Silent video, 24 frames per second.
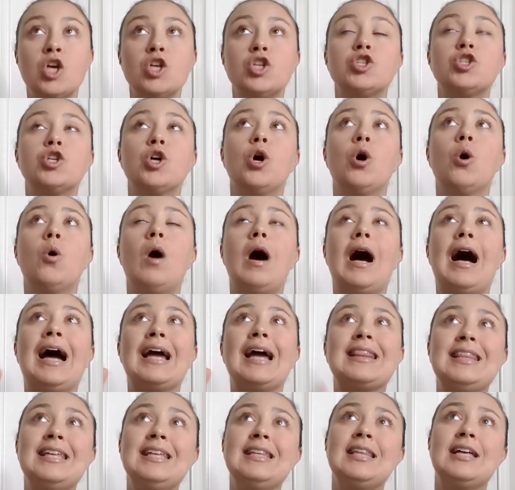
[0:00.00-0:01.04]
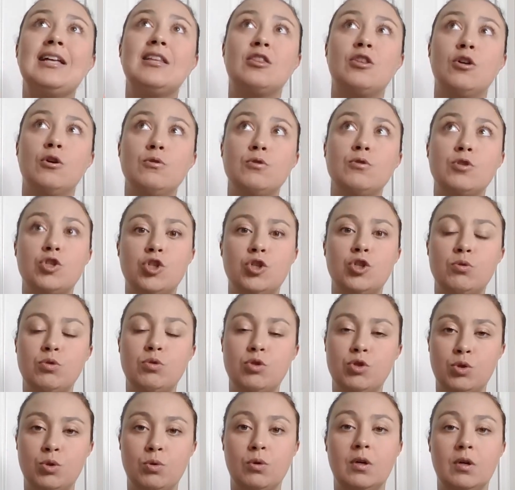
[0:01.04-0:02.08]
So I think that those two
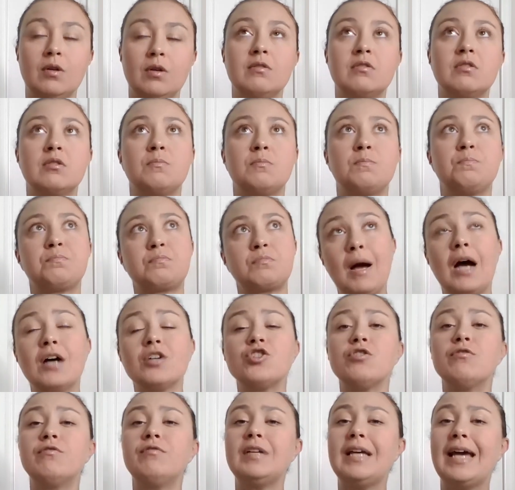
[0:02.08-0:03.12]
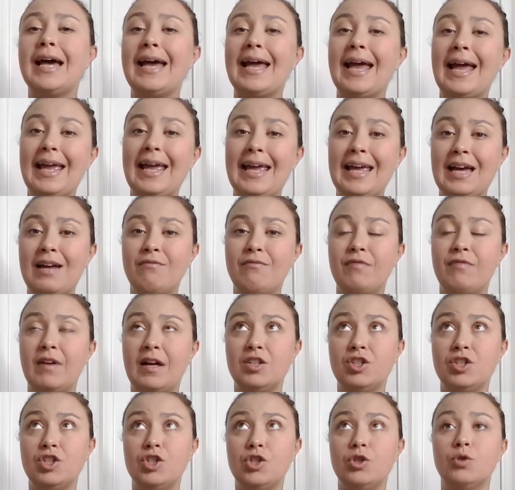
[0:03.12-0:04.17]
tools, Posher V A and
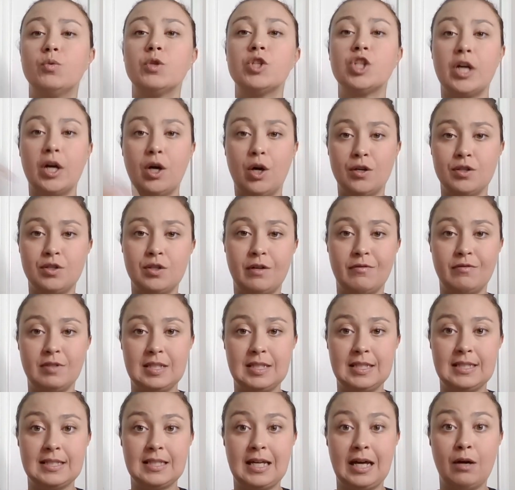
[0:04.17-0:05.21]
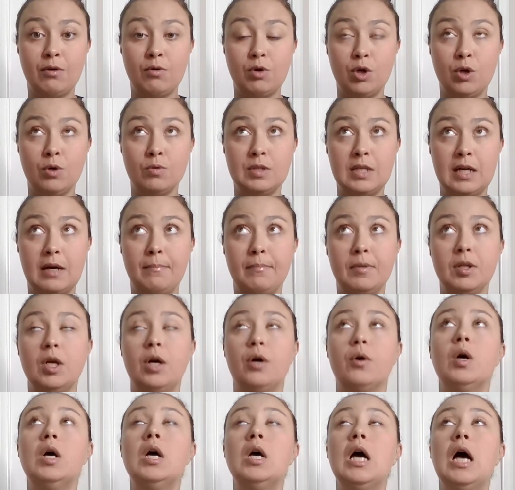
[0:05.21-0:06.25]
Vendoo, which I also have a discount code down
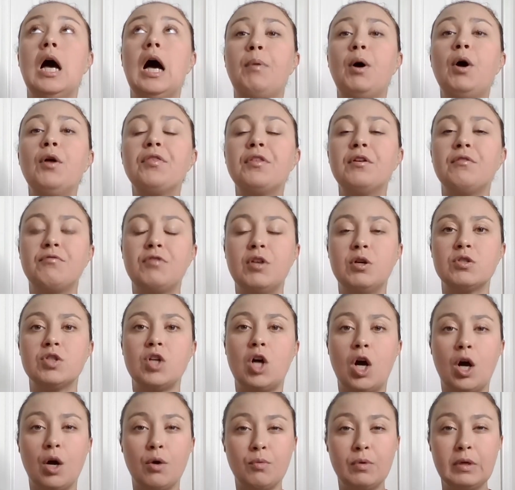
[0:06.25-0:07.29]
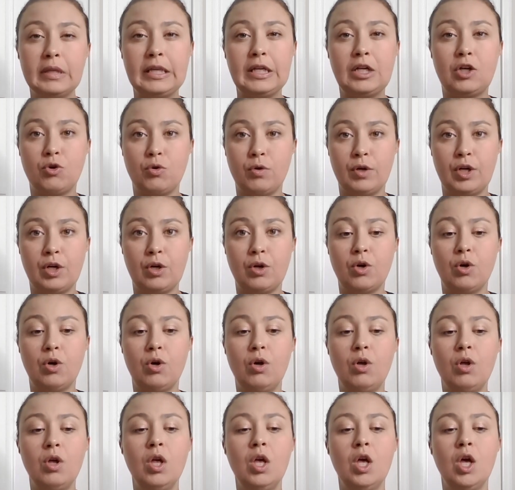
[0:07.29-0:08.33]
below, both of those are really
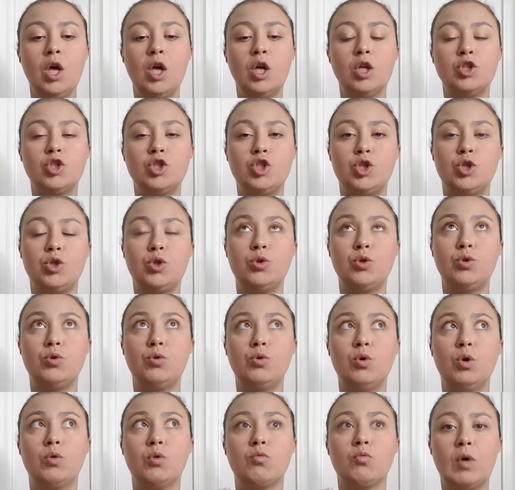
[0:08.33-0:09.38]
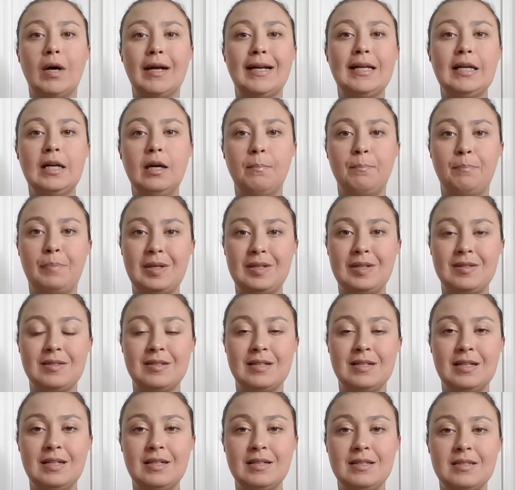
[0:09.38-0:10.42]
critical to running a
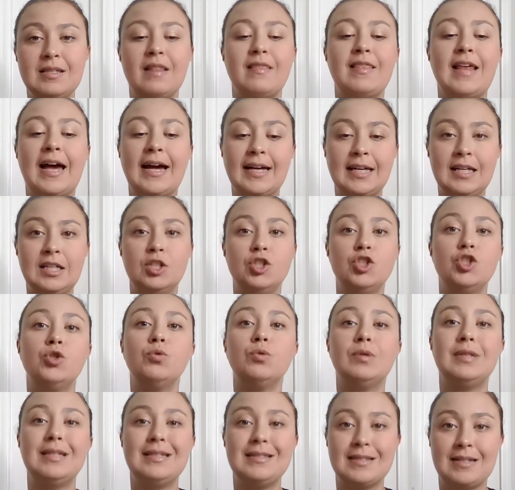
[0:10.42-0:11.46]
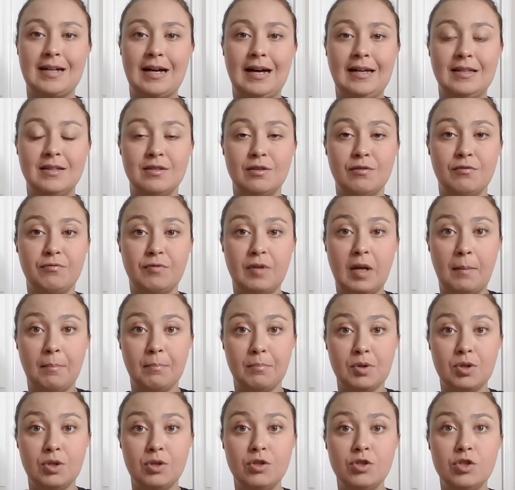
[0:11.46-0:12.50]
business that can do these kinds of
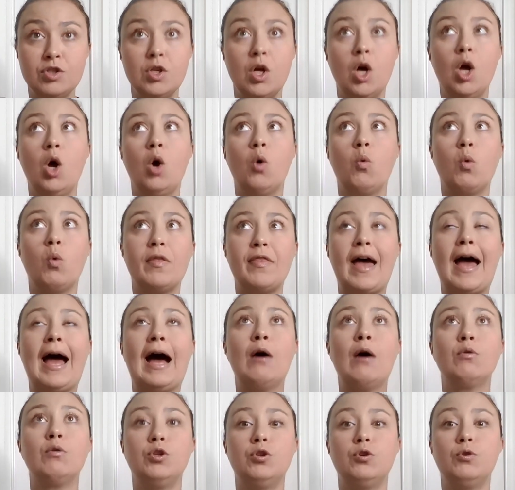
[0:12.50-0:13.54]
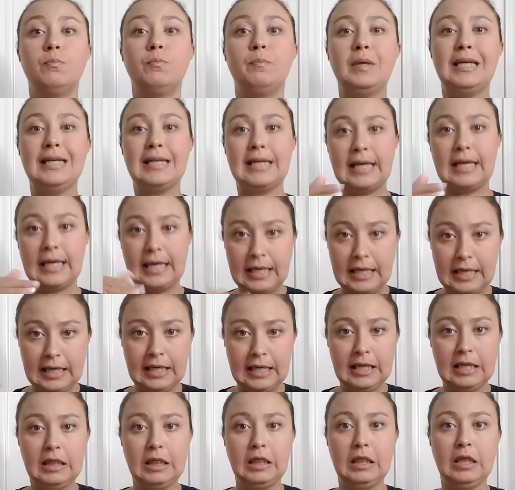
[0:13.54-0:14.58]
numbers without you being
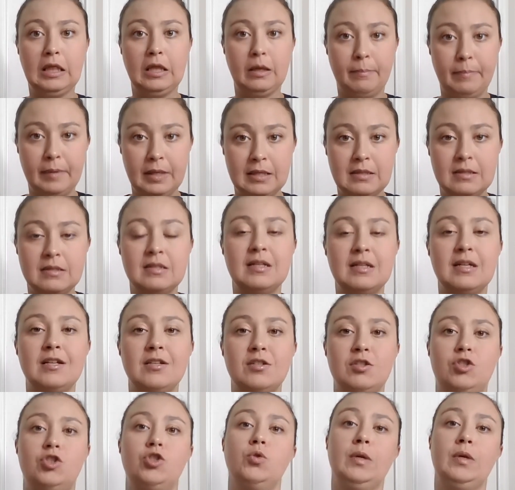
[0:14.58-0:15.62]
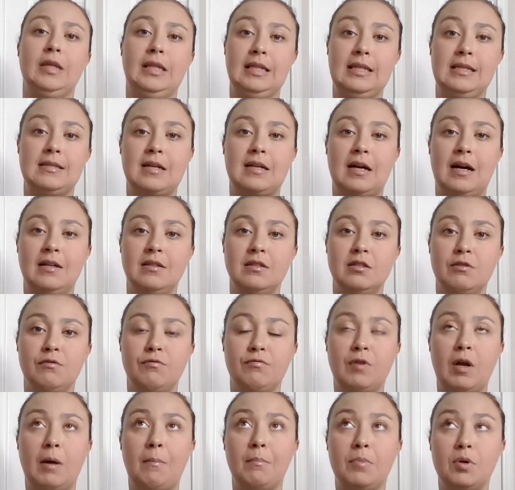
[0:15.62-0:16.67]
in the business doing these kinds
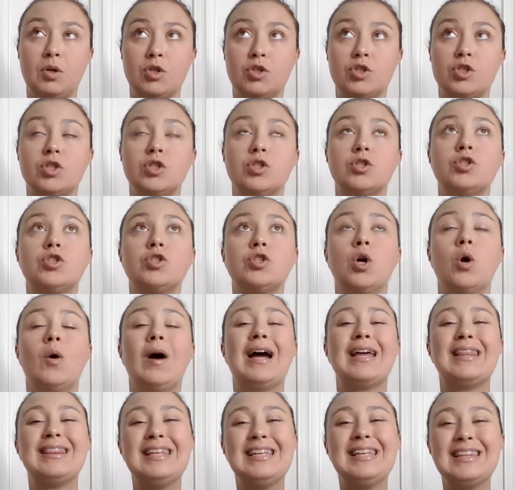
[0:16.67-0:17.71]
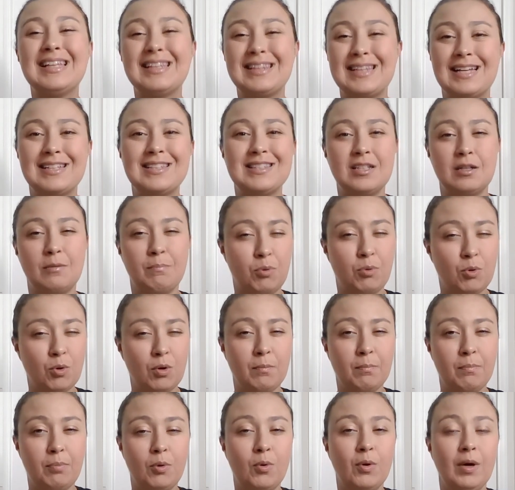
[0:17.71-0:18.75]
of numbers. So I think that that's an
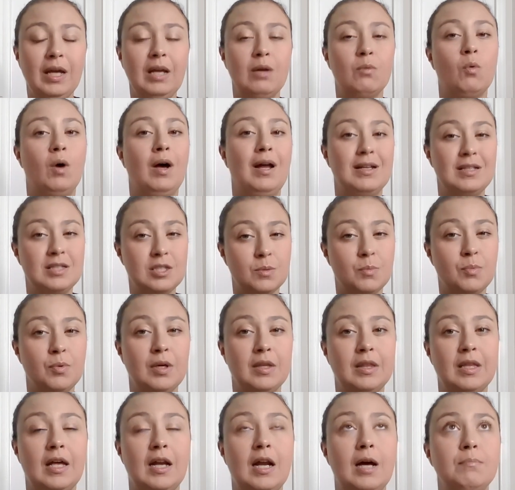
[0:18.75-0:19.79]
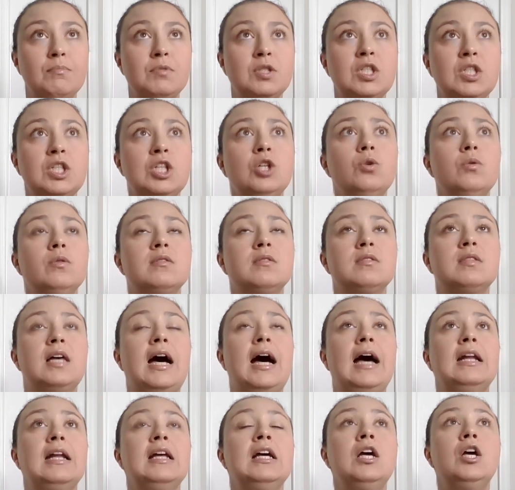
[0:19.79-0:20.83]
important point, and wanted to bring that up to you, is
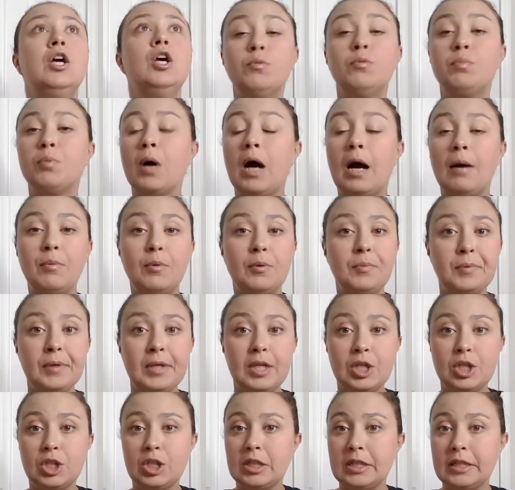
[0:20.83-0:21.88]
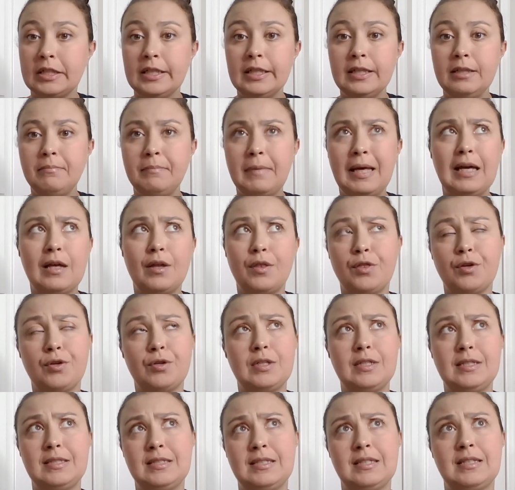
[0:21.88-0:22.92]
that you probably could make
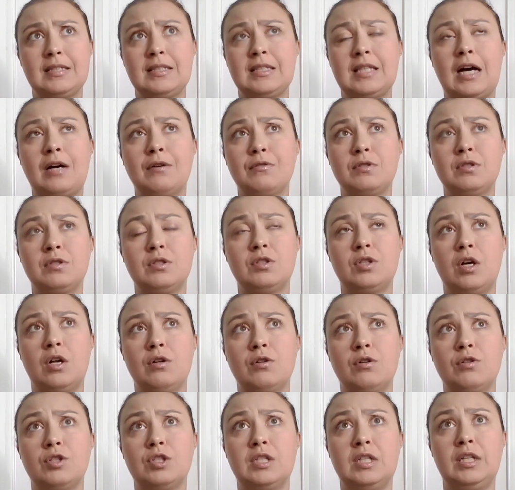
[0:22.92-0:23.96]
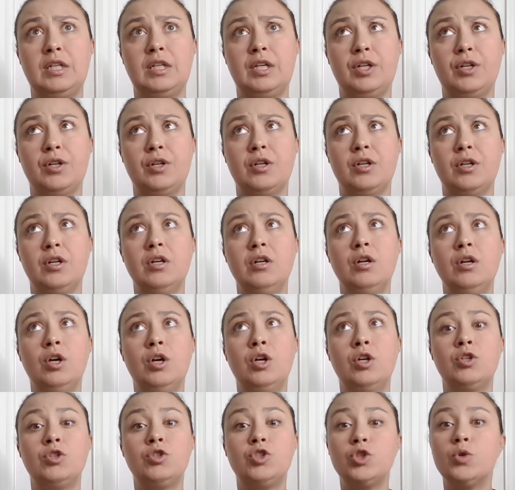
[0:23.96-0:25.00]
thirty-six thousand dollars a year
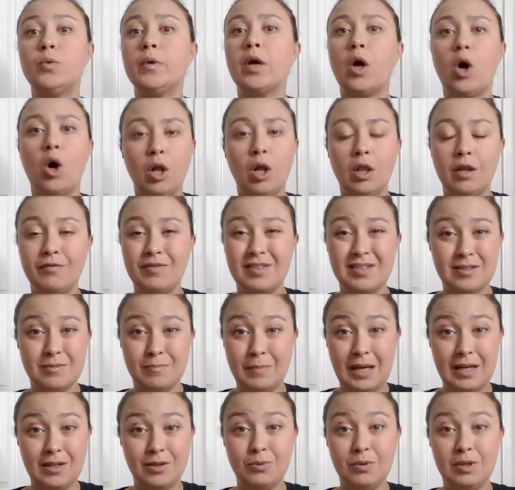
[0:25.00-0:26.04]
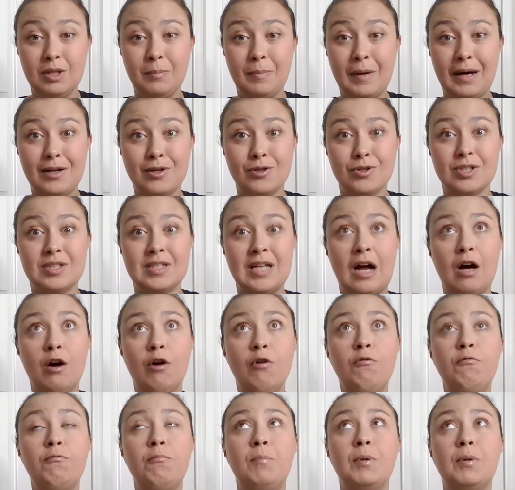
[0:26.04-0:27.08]
doing all of this manually by
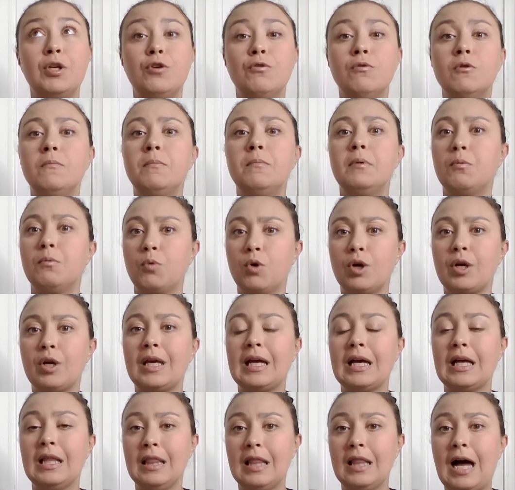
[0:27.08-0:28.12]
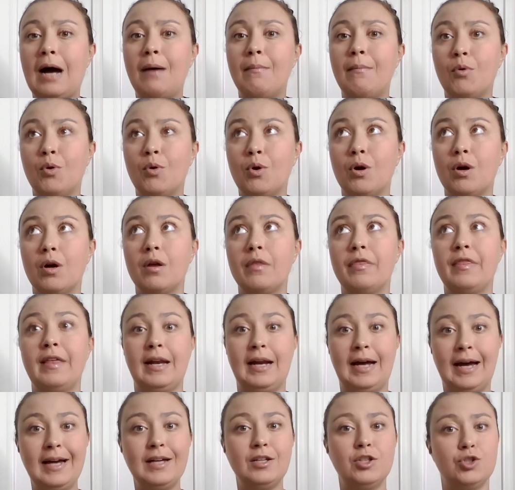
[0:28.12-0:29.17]
yourself, but you would be working a lot more
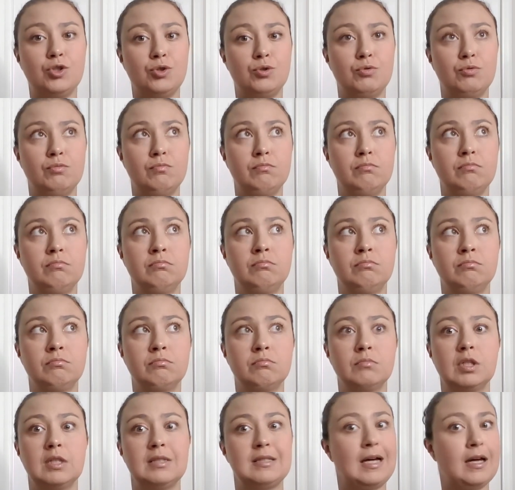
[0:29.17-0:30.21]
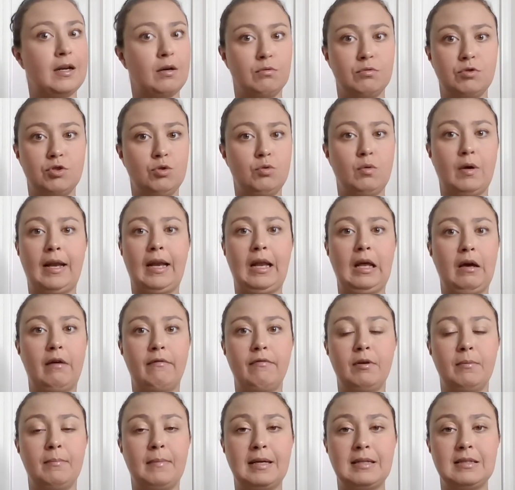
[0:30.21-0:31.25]
than I do because I don't do any
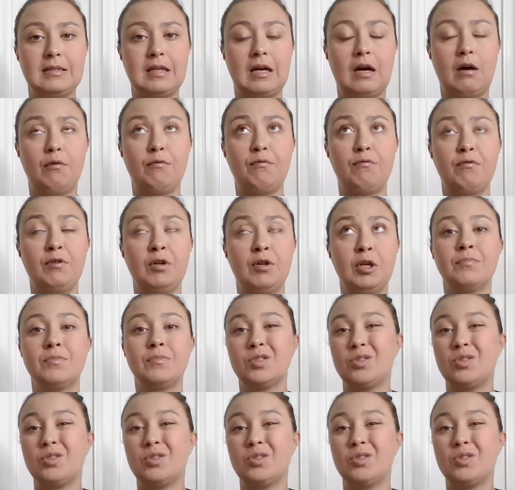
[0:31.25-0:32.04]
of it myself.